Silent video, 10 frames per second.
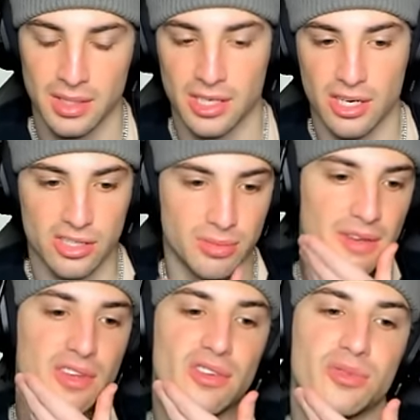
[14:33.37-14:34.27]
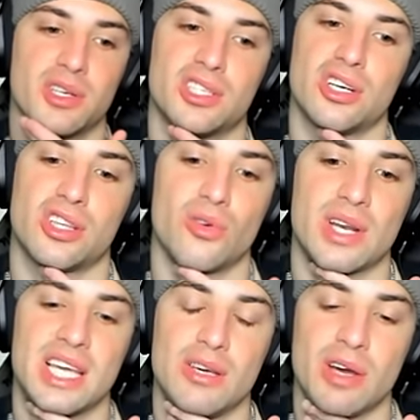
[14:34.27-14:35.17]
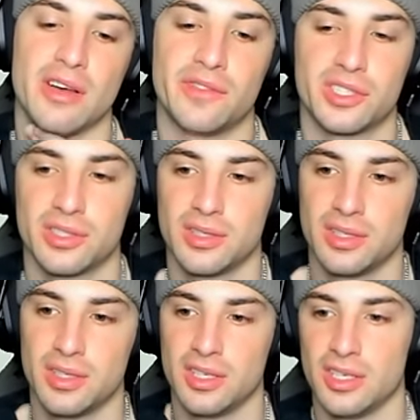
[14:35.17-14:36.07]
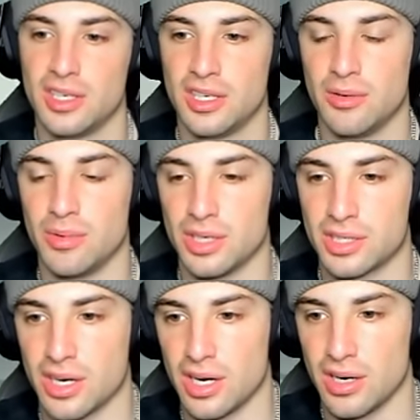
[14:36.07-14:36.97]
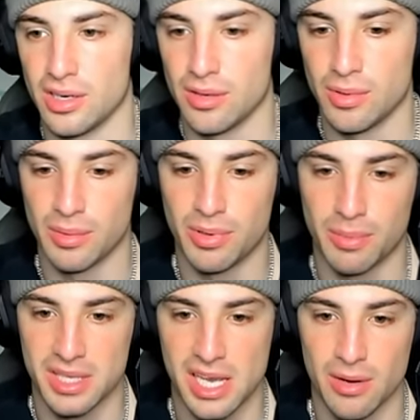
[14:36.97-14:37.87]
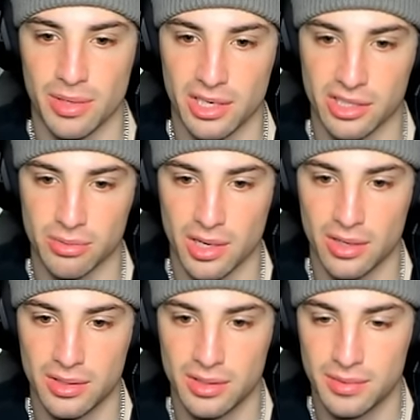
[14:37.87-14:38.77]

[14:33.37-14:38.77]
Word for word: There goes some Leftovers. We're going to start throwing Heat Waves. We're going to start... We're going to put up a Tailwind here as well.